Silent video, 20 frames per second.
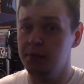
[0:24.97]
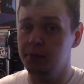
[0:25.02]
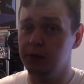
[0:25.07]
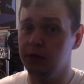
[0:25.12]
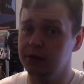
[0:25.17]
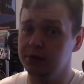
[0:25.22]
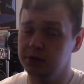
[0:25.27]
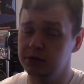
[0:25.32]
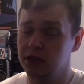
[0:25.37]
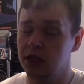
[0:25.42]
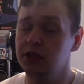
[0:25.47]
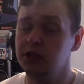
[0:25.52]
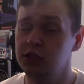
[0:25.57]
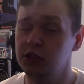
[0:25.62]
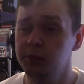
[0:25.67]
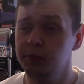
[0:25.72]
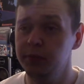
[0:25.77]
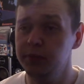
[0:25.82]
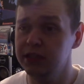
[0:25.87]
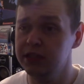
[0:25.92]
But I'm just going to
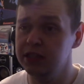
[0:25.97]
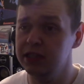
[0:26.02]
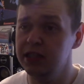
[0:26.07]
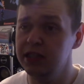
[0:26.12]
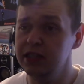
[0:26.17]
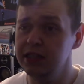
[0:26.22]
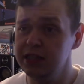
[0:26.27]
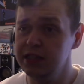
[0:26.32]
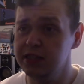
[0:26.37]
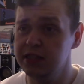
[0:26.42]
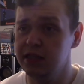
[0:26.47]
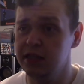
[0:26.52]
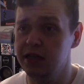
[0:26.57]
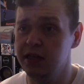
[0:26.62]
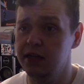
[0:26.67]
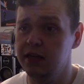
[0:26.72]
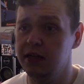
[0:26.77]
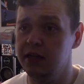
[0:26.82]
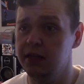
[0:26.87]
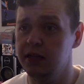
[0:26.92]
jump into this,
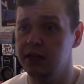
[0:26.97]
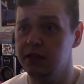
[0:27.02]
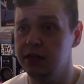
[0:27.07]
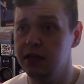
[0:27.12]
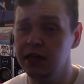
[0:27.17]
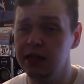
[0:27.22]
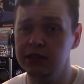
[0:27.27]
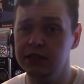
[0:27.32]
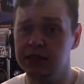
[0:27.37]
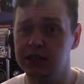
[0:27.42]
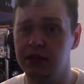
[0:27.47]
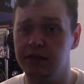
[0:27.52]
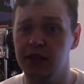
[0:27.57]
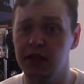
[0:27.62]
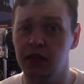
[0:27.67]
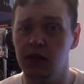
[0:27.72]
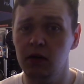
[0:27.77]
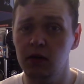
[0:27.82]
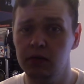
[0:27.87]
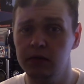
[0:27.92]
and let's give
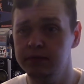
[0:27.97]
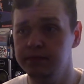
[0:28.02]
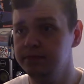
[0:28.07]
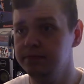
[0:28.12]
it a go.